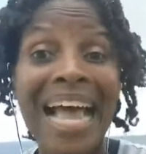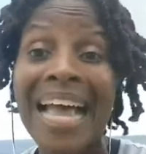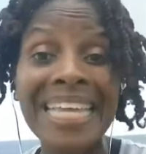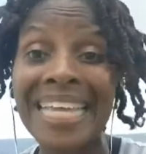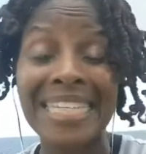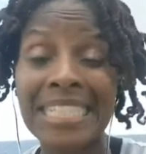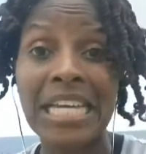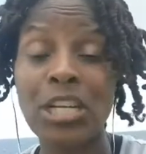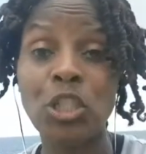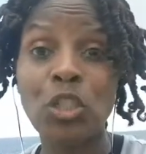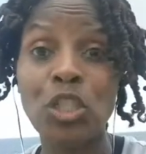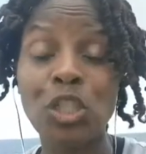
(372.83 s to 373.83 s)
I can't tell
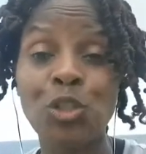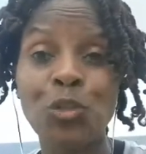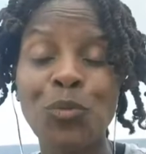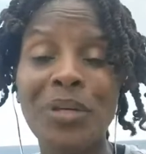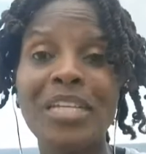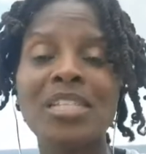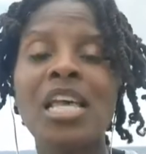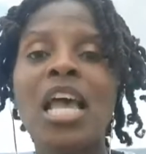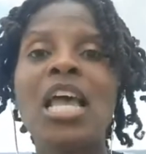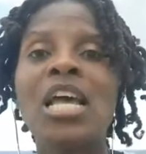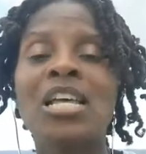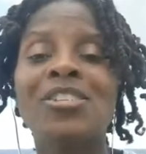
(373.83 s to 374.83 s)
you to do
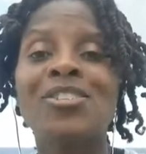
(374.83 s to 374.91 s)
it.